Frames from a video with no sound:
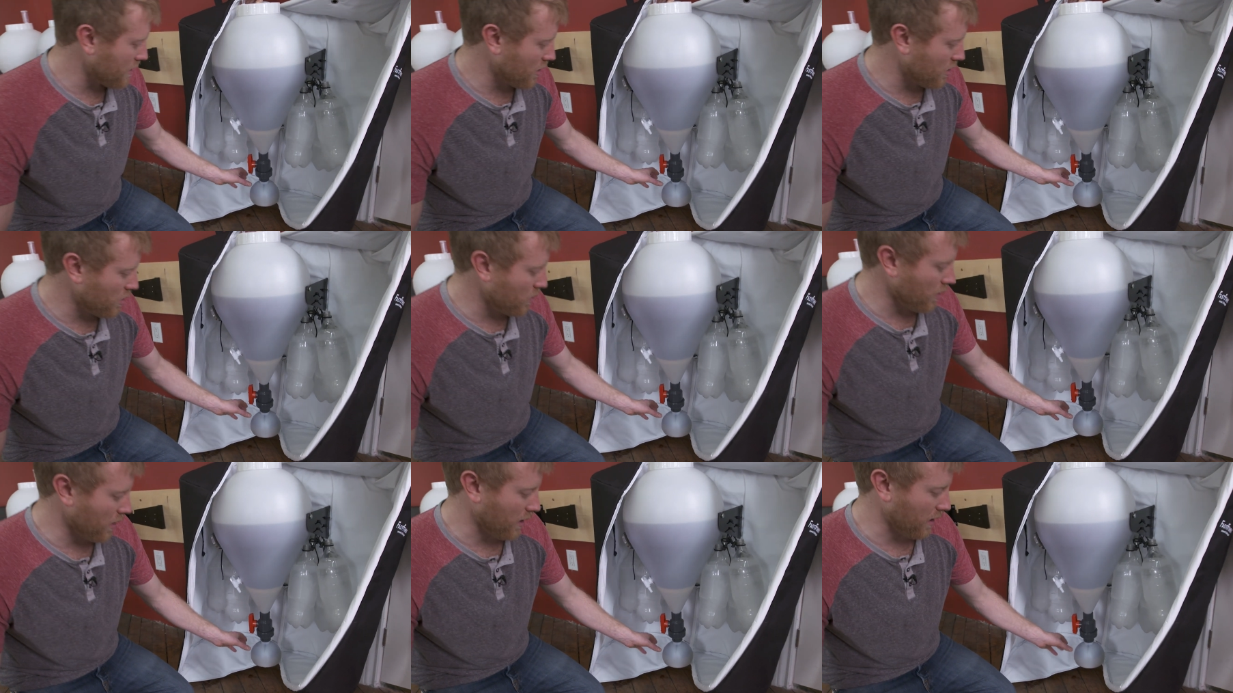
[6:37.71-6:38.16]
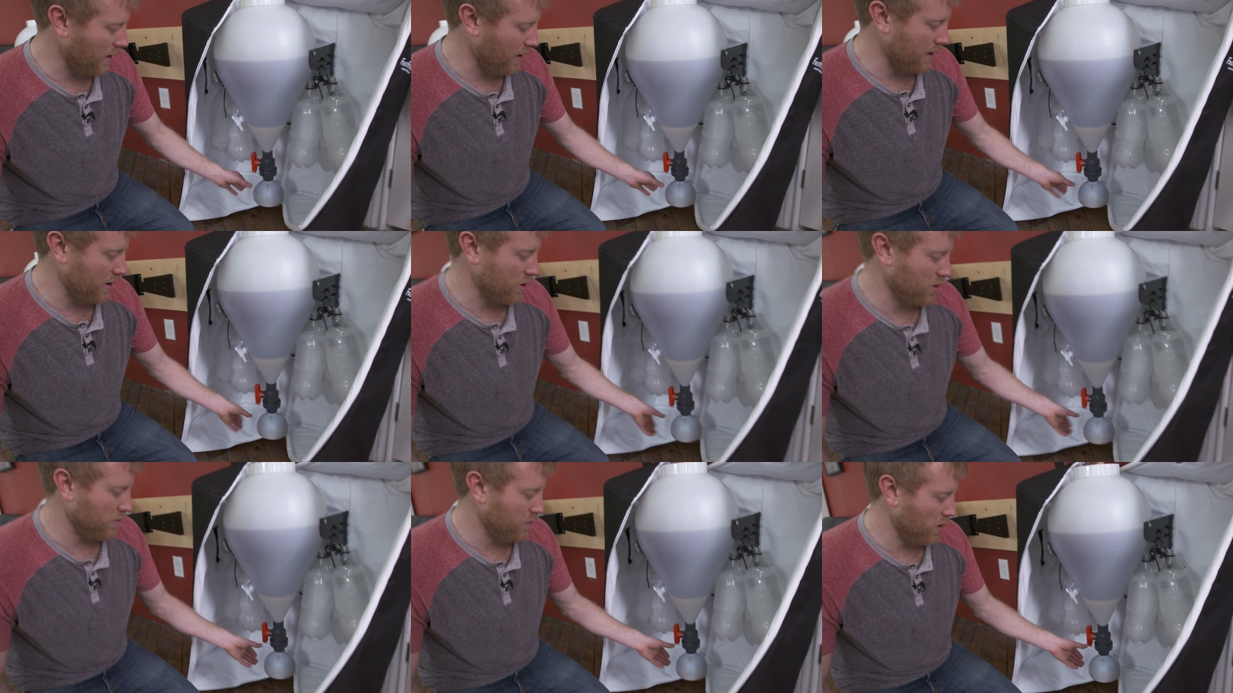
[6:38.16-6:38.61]
to do a
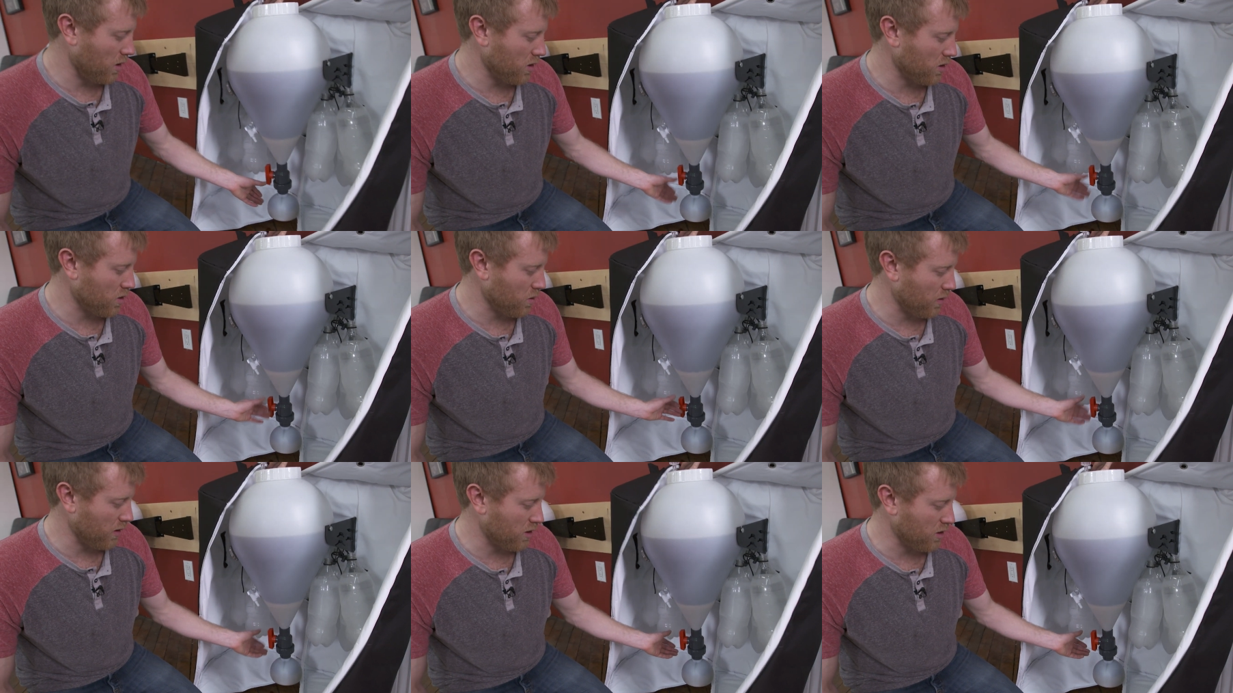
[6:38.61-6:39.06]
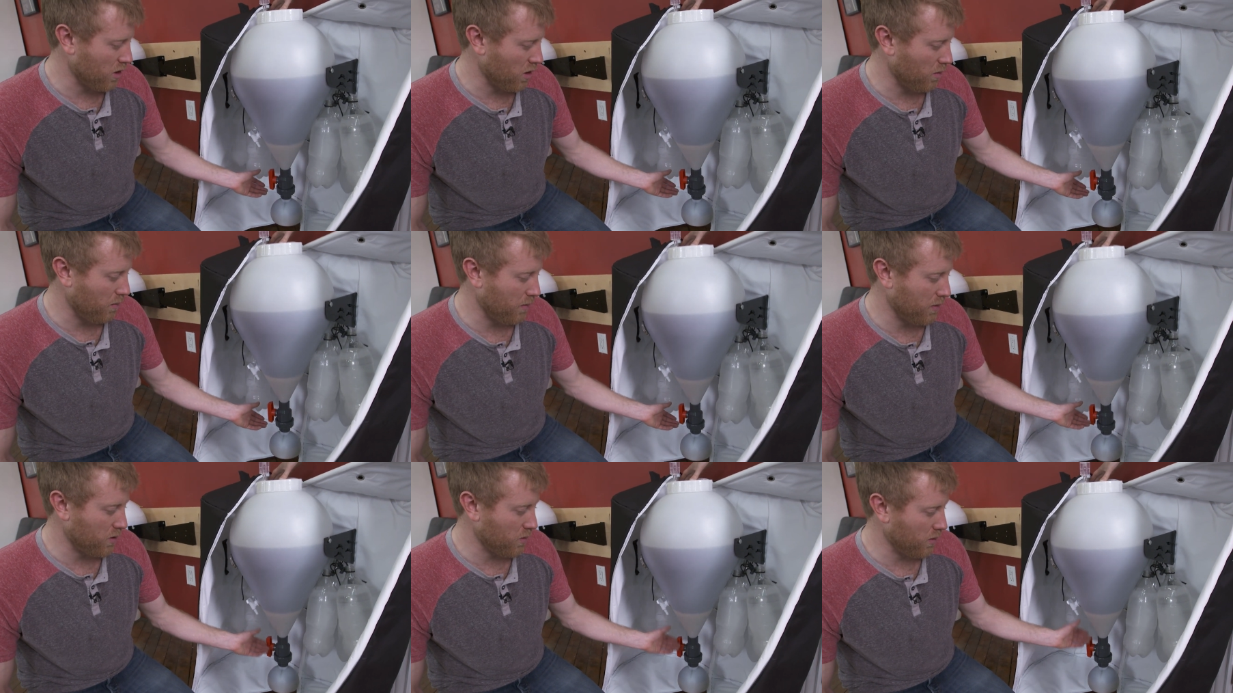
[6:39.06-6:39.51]
collection ball switch
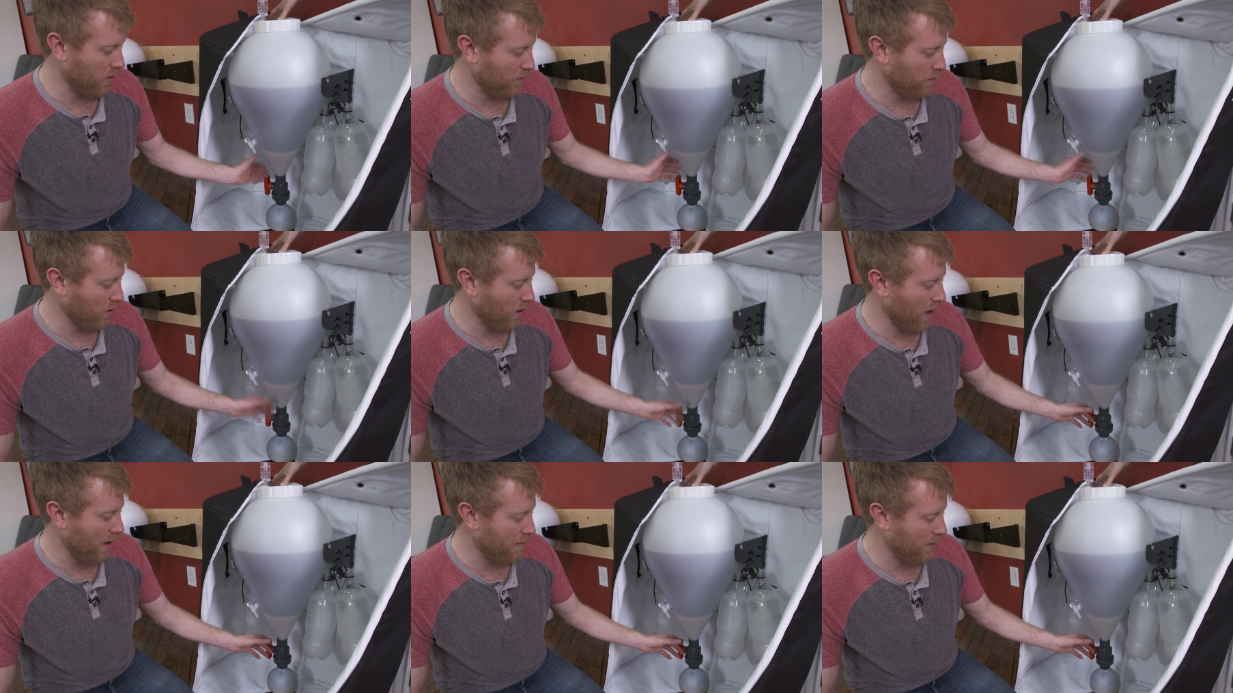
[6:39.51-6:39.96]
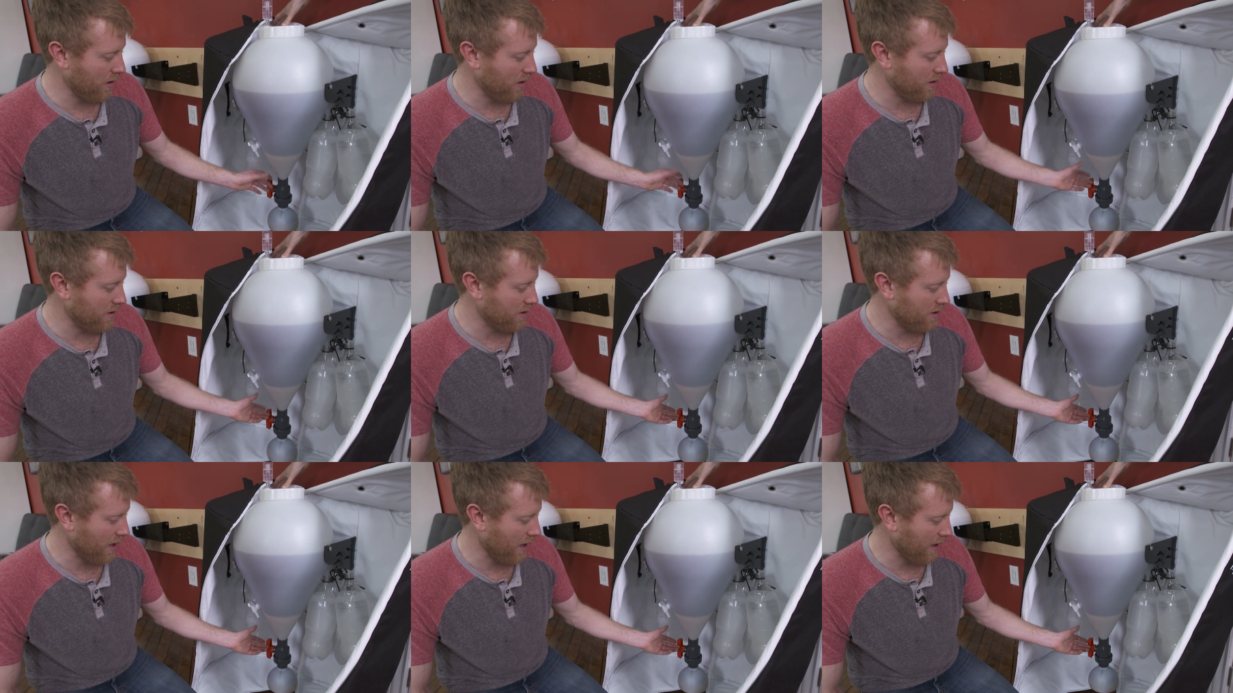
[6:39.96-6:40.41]
out between primary
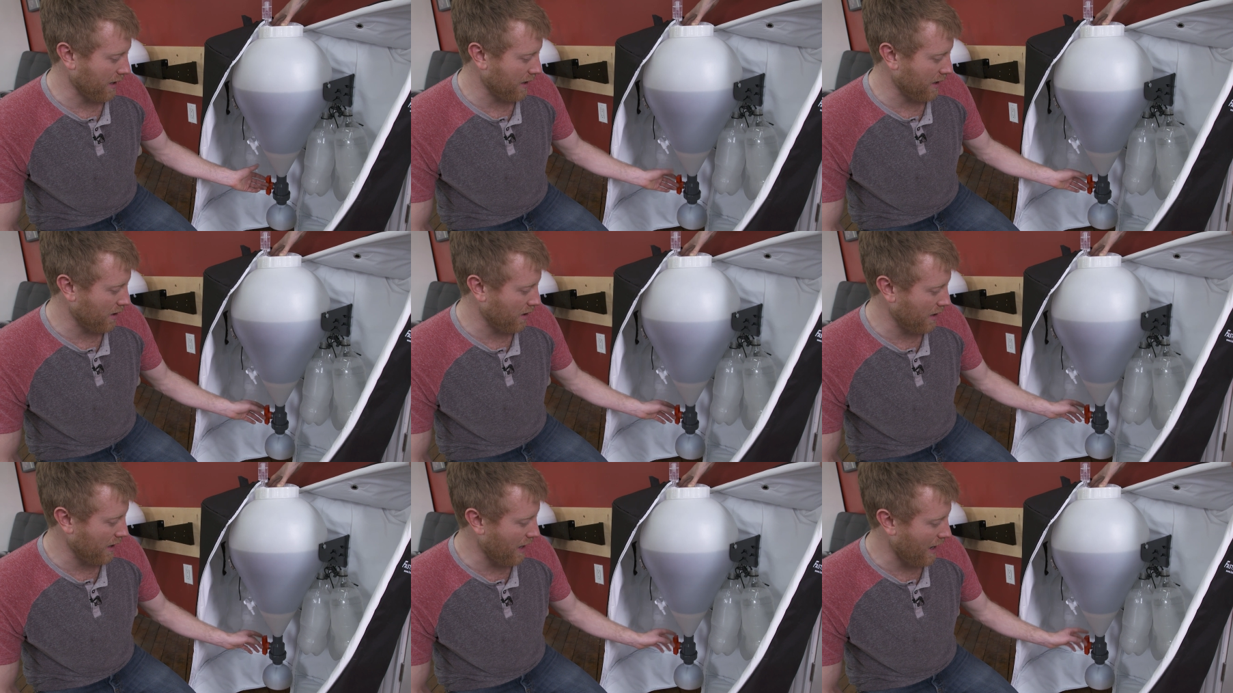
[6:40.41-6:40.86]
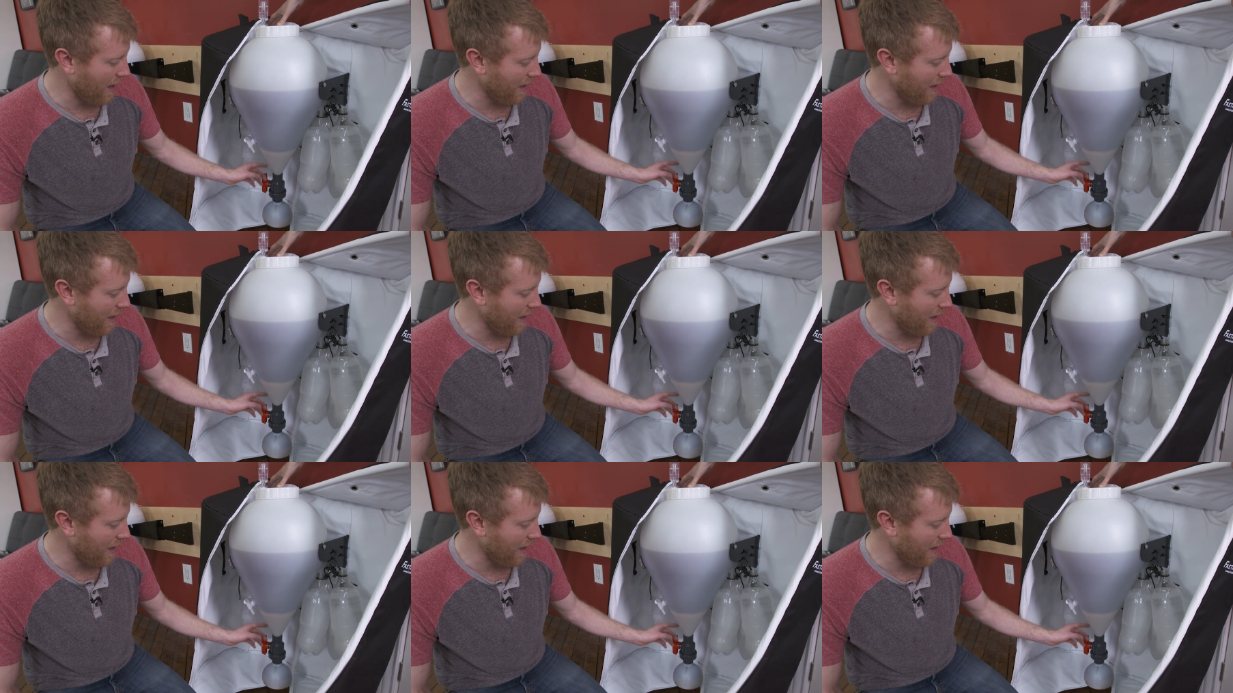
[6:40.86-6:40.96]
and secondary